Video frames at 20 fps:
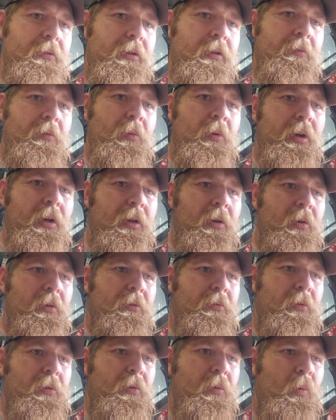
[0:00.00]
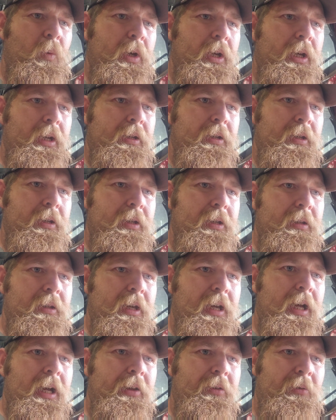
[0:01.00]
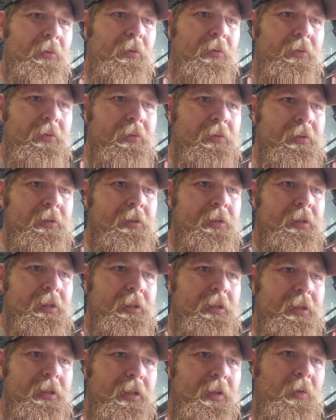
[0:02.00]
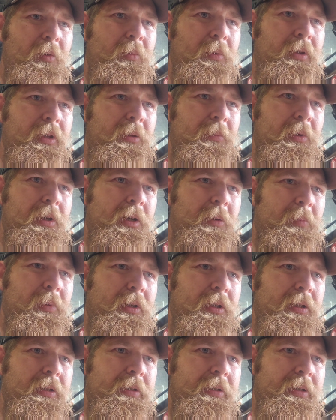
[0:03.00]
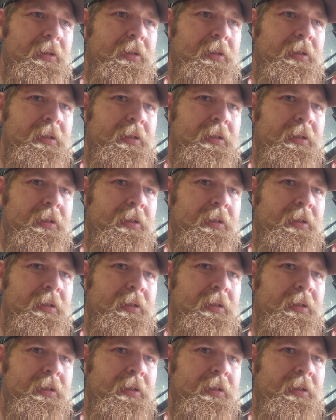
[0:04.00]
to go through the weight and the hassle of dealing with them companies.